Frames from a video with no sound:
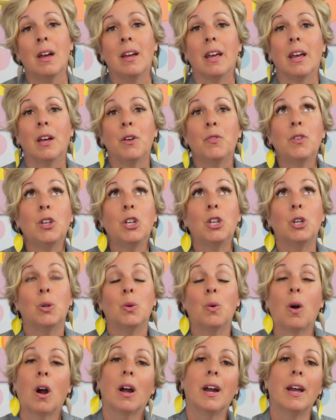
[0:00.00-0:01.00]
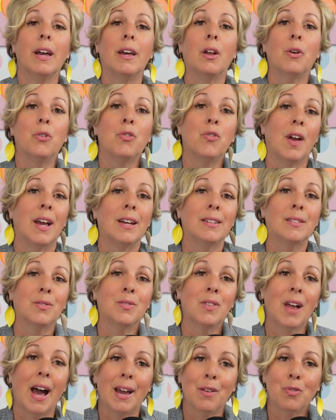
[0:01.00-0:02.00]
If you are in a phase
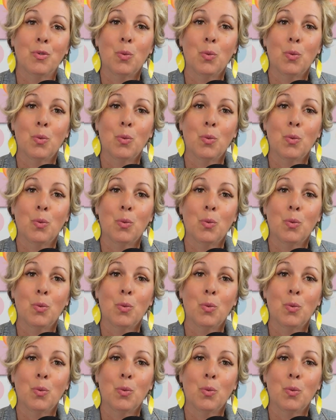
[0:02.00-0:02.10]
of life